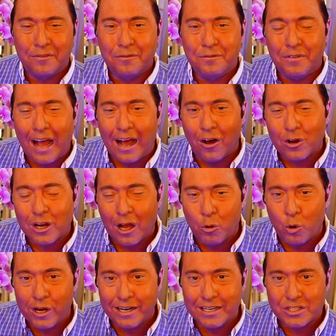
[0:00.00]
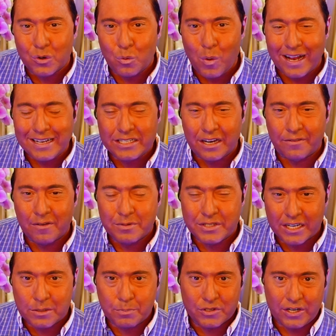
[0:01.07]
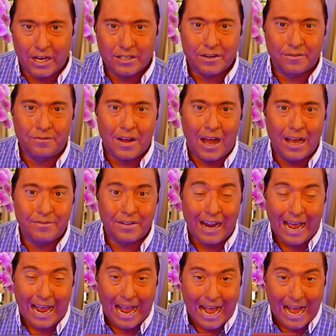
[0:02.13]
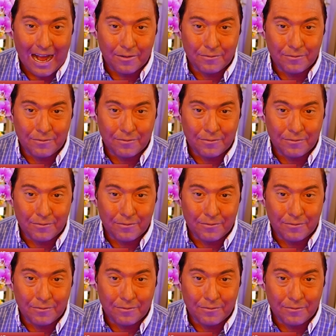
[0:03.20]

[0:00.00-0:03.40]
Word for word: week, it fell going into Wednesday from six percent to five point